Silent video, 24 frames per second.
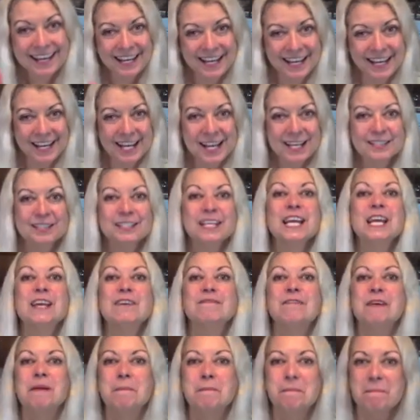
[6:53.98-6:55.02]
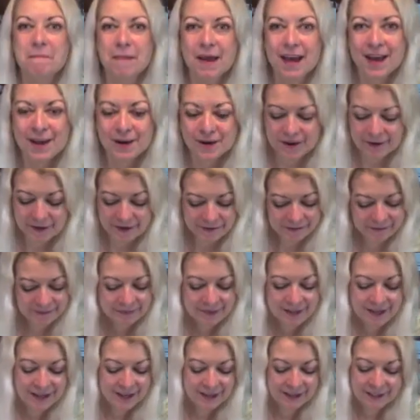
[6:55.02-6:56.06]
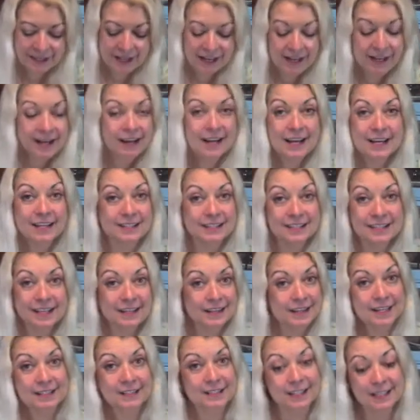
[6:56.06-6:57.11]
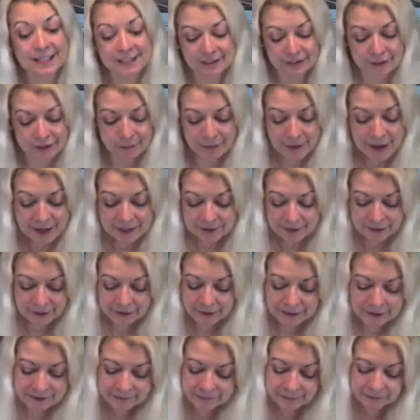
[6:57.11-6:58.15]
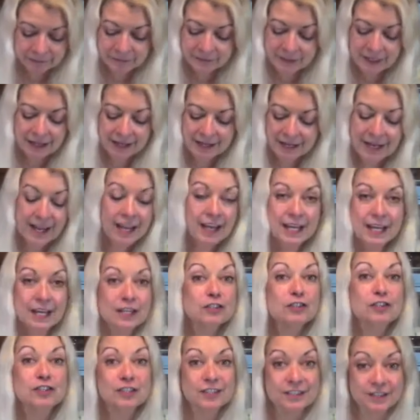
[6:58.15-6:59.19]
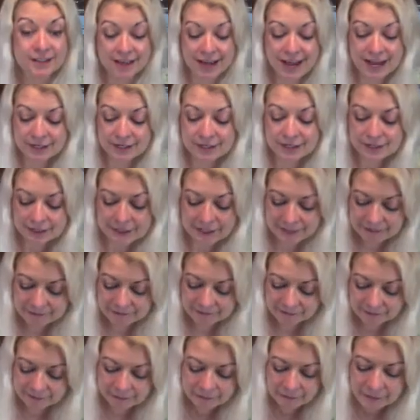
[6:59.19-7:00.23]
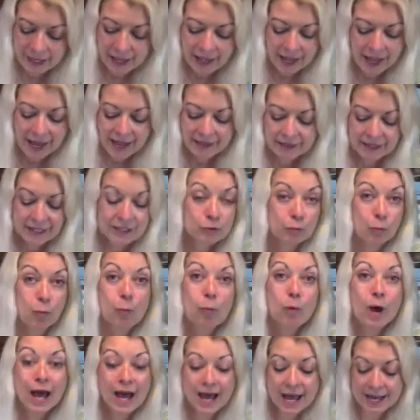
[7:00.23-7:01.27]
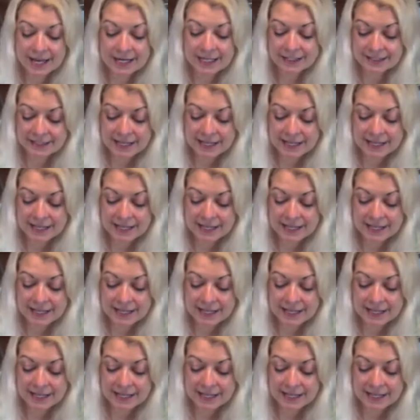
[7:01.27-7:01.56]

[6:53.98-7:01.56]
it's even better. Like I said, this isn't sponsored. It's just that good. And this wine is